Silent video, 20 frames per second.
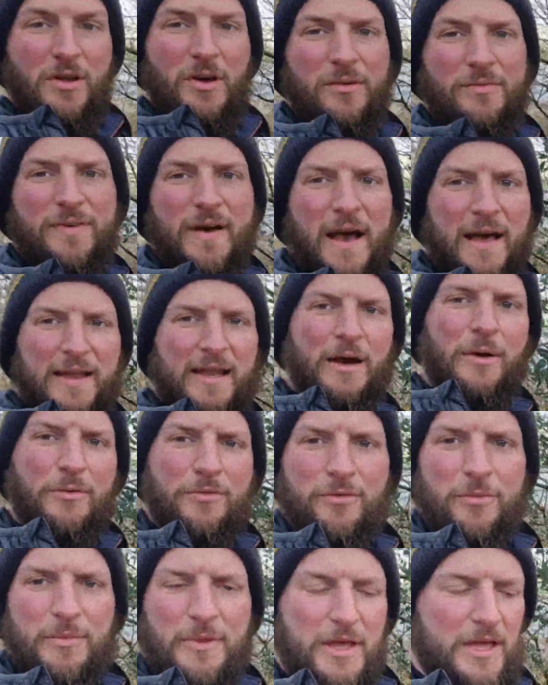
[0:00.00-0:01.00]
we're not far now
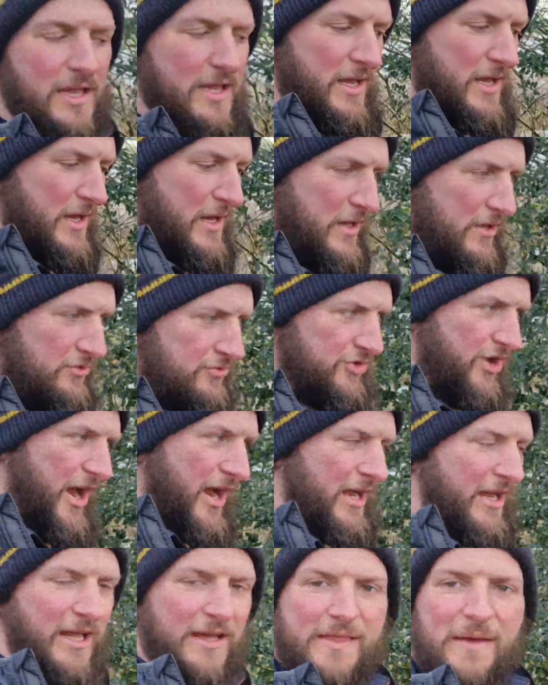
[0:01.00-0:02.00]
from the
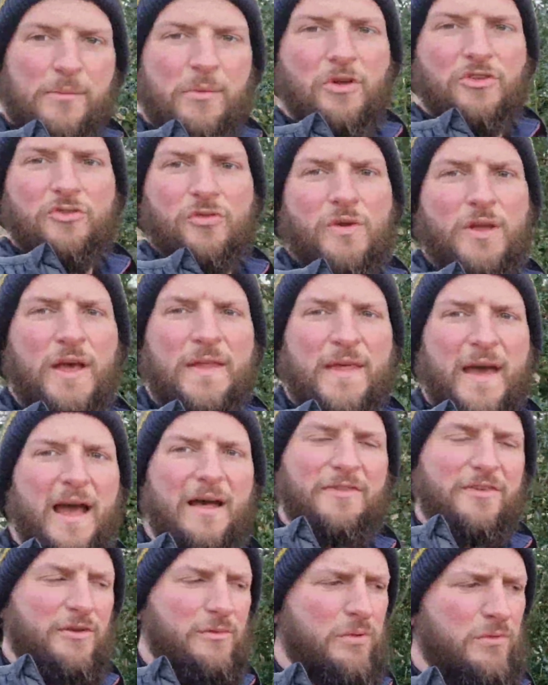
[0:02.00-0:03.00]
track, and then once we get that,
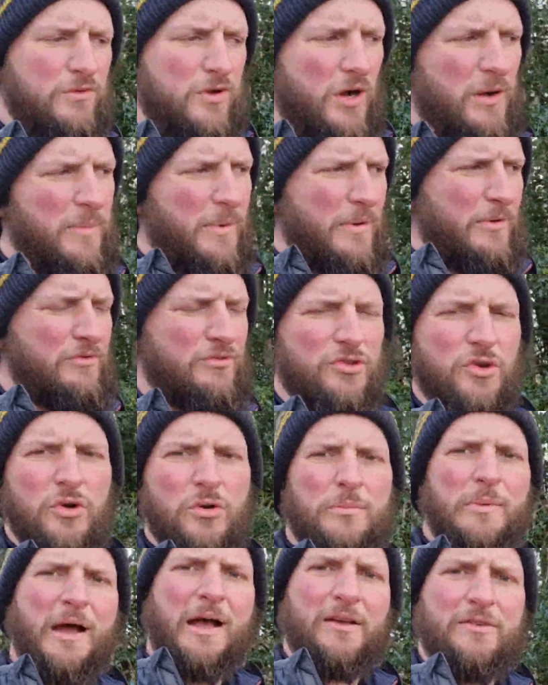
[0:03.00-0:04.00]
I think we've got about
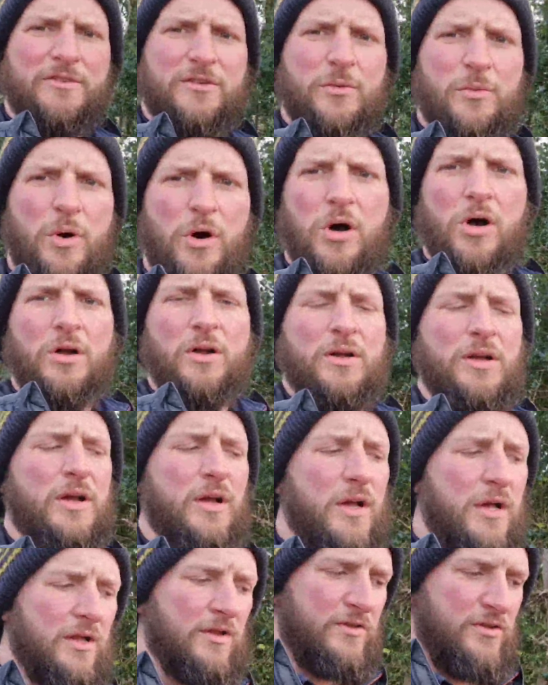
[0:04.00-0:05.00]
2 miles to walk,
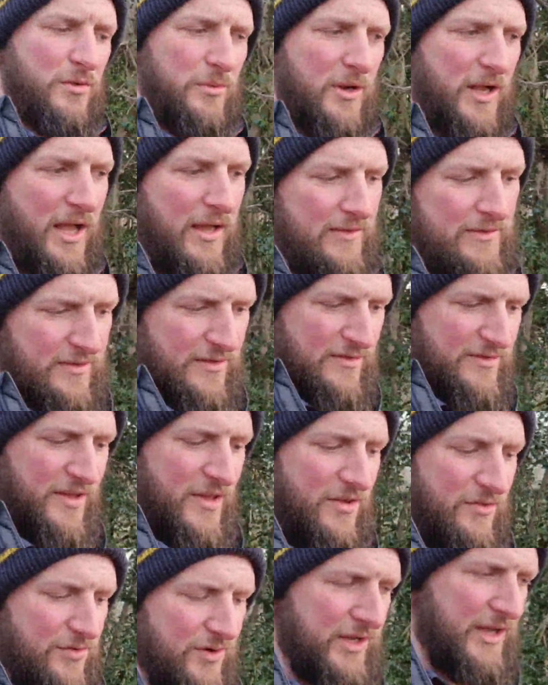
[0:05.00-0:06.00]
so we're getting to the
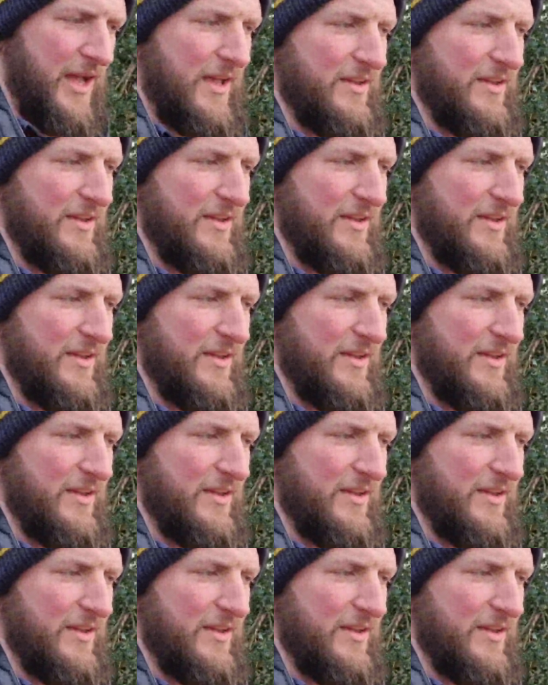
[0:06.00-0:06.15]
centre of